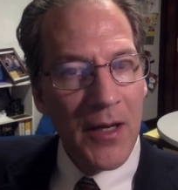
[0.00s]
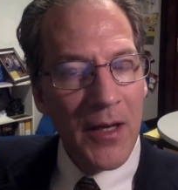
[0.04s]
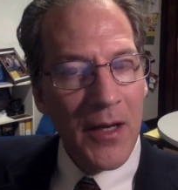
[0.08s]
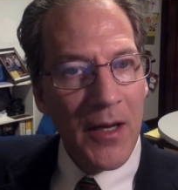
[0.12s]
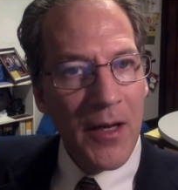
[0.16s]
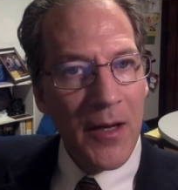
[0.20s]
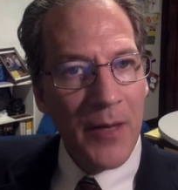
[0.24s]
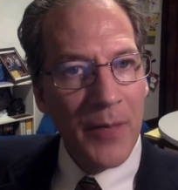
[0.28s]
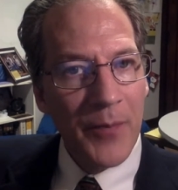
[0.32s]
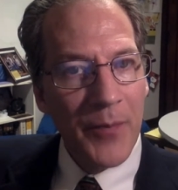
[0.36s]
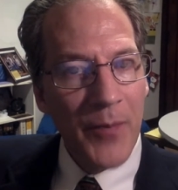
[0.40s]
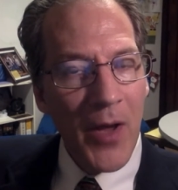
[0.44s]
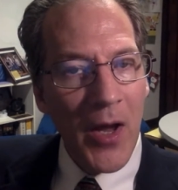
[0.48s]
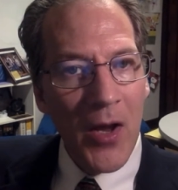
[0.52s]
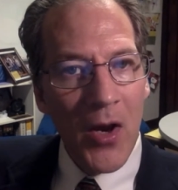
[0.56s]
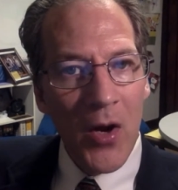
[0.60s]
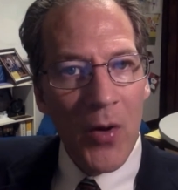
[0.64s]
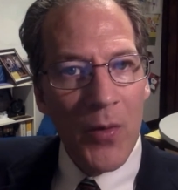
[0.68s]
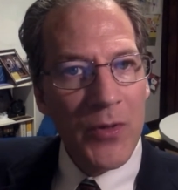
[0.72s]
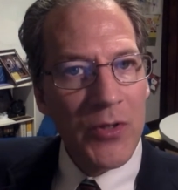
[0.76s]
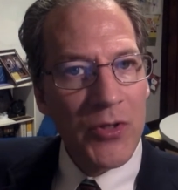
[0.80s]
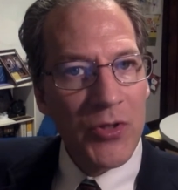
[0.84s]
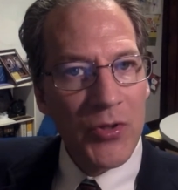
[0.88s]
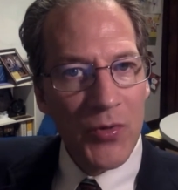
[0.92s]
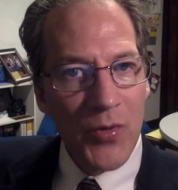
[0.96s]
I
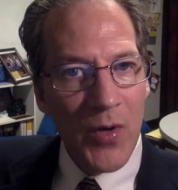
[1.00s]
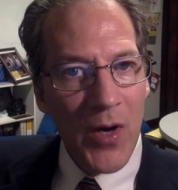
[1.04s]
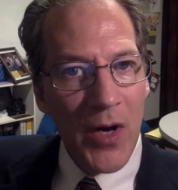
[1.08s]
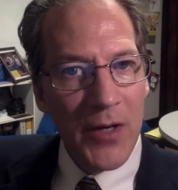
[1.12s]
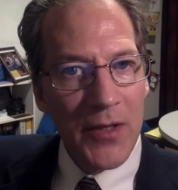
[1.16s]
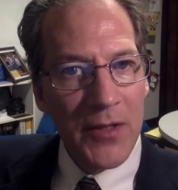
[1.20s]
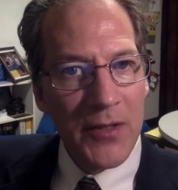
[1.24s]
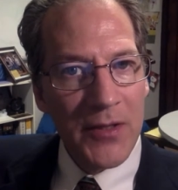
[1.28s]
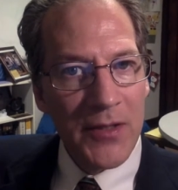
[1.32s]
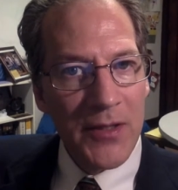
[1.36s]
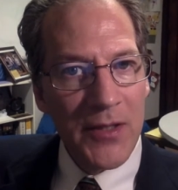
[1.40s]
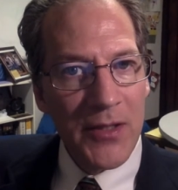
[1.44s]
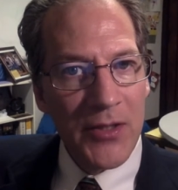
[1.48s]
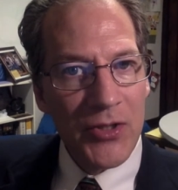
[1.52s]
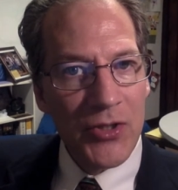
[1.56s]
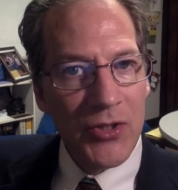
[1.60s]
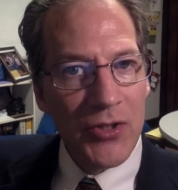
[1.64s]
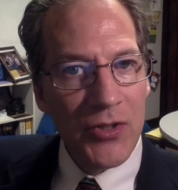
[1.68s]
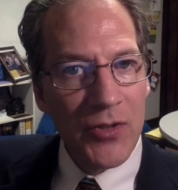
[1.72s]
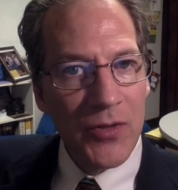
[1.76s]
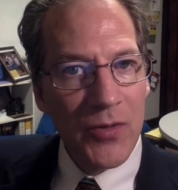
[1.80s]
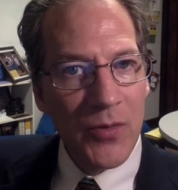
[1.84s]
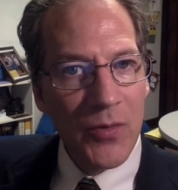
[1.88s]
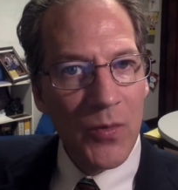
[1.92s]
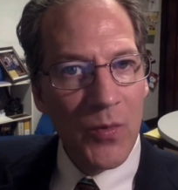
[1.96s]
always try to
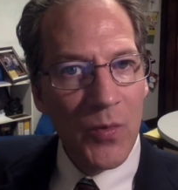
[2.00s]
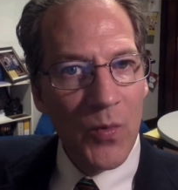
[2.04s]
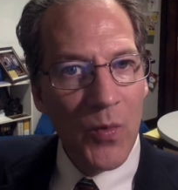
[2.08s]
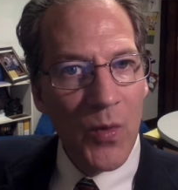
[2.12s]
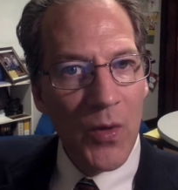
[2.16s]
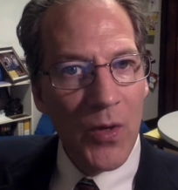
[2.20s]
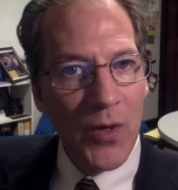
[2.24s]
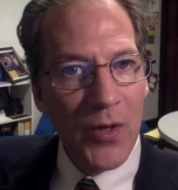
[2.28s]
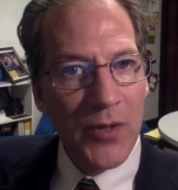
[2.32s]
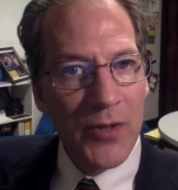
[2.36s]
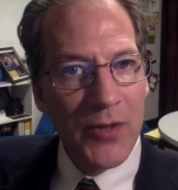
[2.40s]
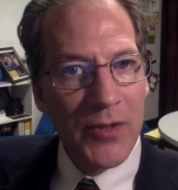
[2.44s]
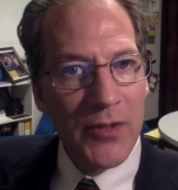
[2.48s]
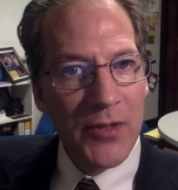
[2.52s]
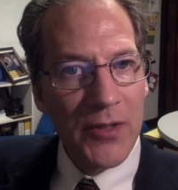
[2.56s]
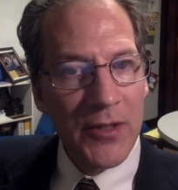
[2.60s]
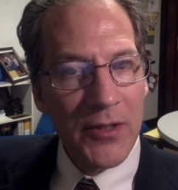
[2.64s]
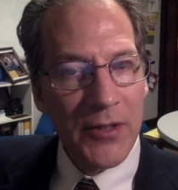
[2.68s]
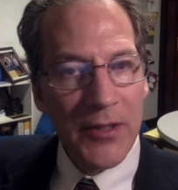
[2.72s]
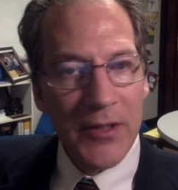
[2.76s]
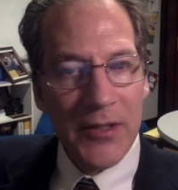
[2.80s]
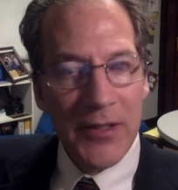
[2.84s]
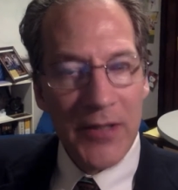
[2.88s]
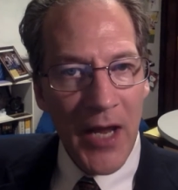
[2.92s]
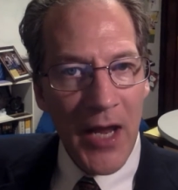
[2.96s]
teach works, at
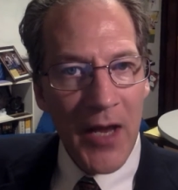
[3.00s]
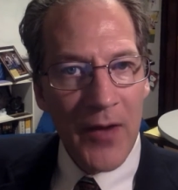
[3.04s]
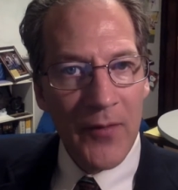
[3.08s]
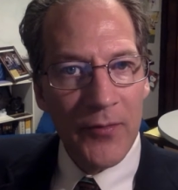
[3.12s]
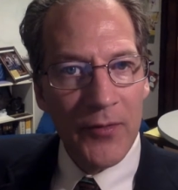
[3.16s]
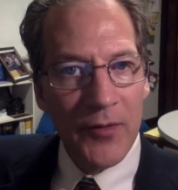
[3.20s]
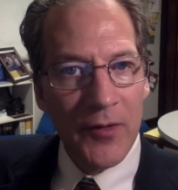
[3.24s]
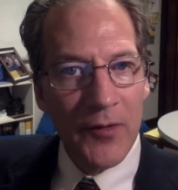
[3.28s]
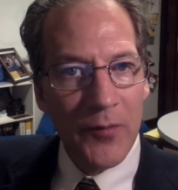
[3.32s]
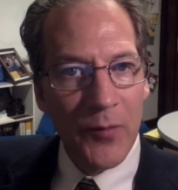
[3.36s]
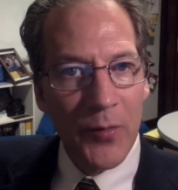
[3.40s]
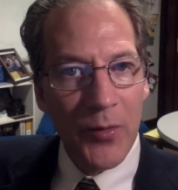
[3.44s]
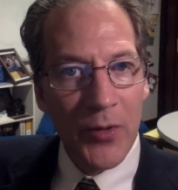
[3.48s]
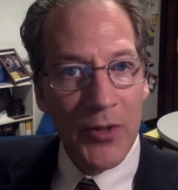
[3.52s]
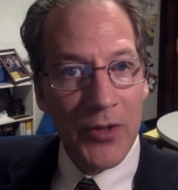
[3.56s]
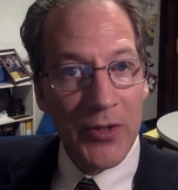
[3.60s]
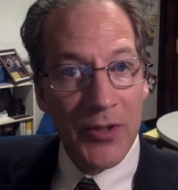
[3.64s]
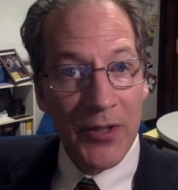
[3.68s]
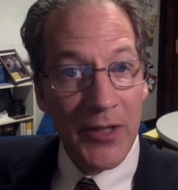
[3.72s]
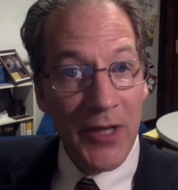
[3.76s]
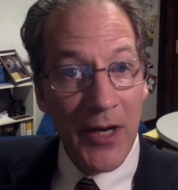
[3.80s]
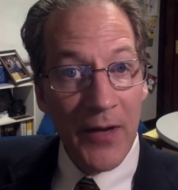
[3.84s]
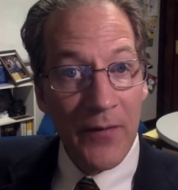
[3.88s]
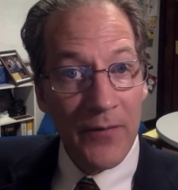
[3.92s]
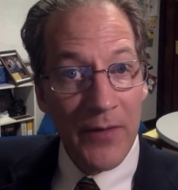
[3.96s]
least a handful of works
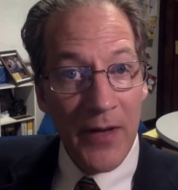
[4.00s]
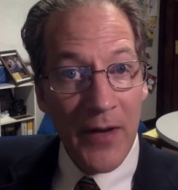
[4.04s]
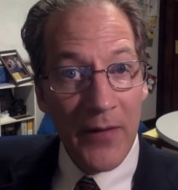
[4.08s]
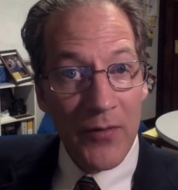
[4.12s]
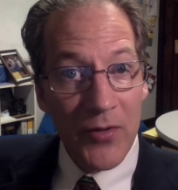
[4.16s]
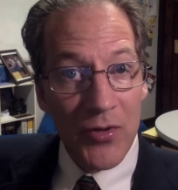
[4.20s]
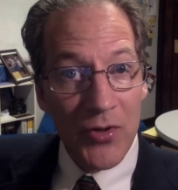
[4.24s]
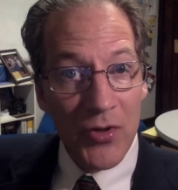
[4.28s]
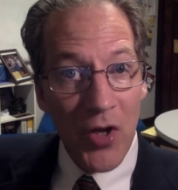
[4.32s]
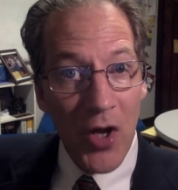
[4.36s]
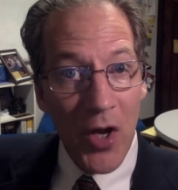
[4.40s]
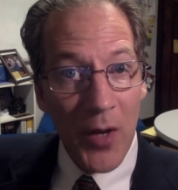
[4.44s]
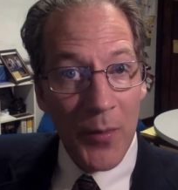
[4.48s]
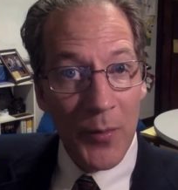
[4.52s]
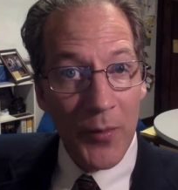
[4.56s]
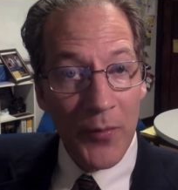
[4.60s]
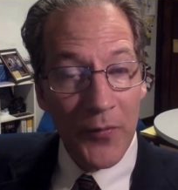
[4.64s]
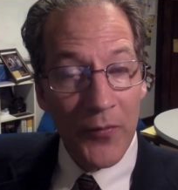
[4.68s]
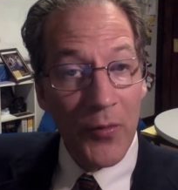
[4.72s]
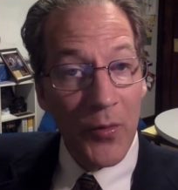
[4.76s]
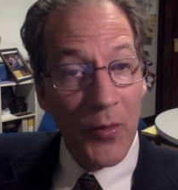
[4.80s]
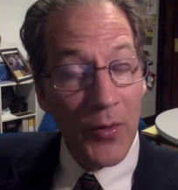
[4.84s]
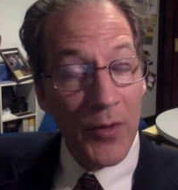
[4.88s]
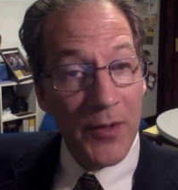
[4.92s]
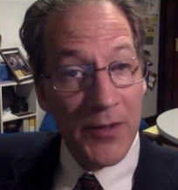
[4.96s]
that I've never taught
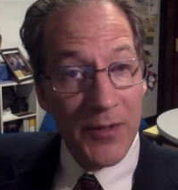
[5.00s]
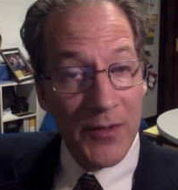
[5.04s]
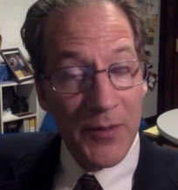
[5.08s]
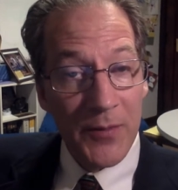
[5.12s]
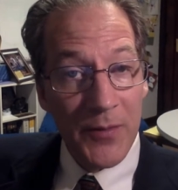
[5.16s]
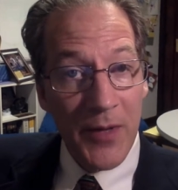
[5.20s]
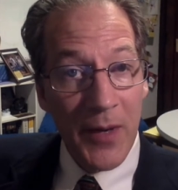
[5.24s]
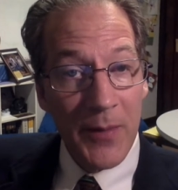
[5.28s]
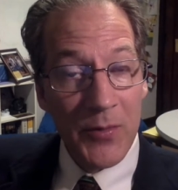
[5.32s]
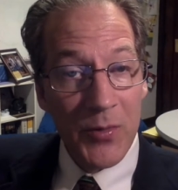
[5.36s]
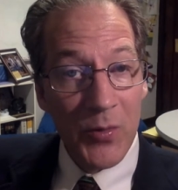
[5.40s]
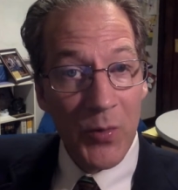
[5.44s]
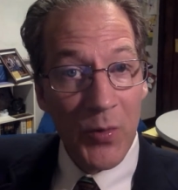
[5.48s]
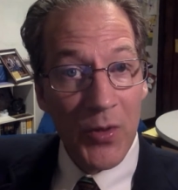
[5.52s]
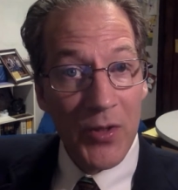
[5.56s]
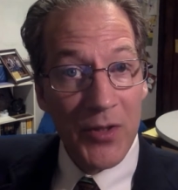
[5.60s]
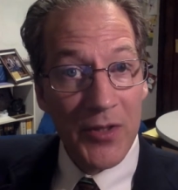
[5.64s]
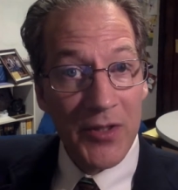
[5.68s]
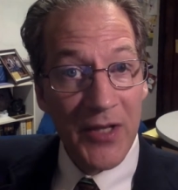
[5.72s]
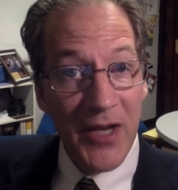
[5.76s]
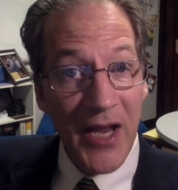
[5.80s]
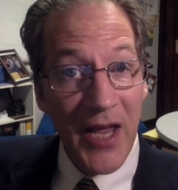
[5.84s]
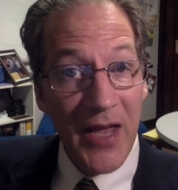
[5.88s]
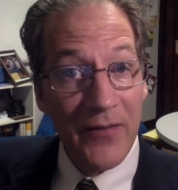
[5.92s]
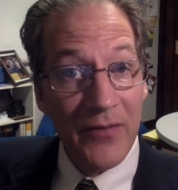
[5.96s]
before, and sometimes
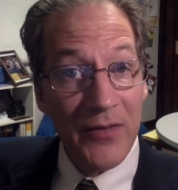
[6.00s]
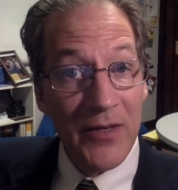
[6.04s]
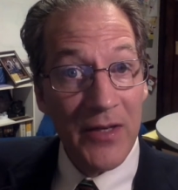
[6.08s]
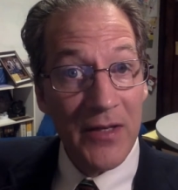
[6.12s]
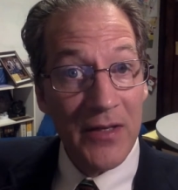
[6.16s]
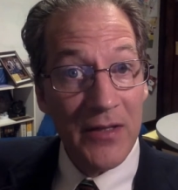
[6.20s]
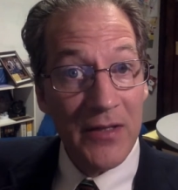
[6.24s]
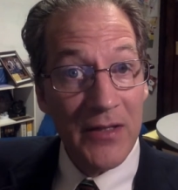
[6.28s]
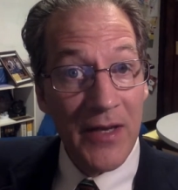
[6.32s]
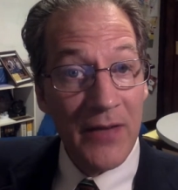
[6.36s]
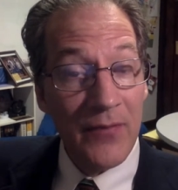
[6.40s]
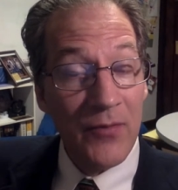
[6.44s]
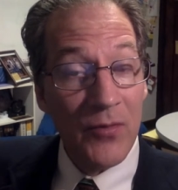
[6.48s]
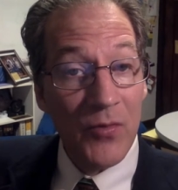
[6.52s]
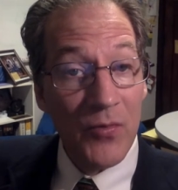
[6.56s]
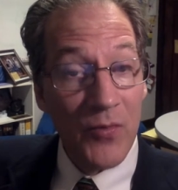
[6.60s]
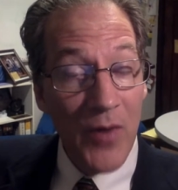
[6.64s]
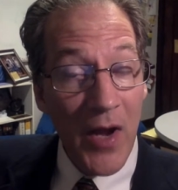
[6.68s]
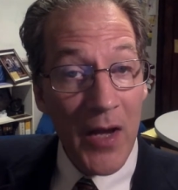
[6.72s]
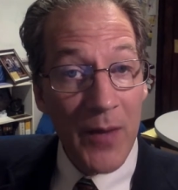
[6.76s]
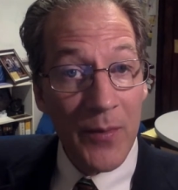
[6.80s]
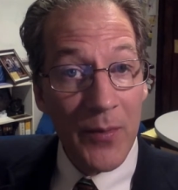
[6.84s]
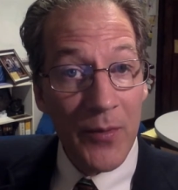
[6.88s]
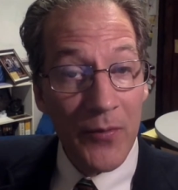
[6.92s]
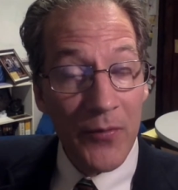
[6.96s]
works that I haven't never
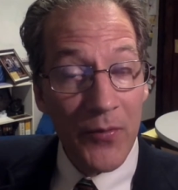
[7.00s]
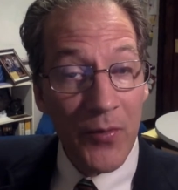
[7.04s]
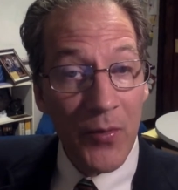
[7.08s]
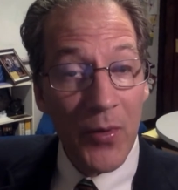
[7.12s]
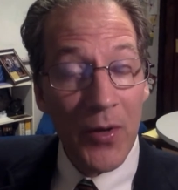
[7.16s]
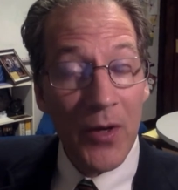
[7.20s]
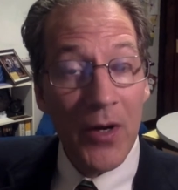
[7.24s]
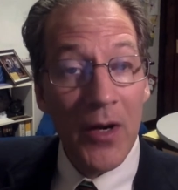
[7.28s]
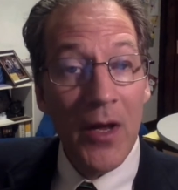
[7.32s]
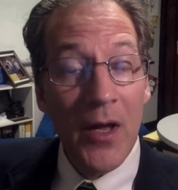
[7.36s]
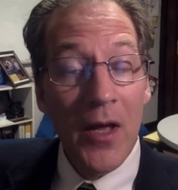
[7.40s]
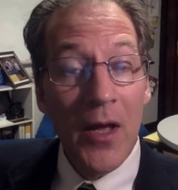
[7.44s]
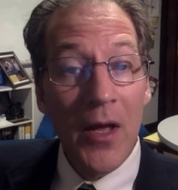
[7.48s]
read before.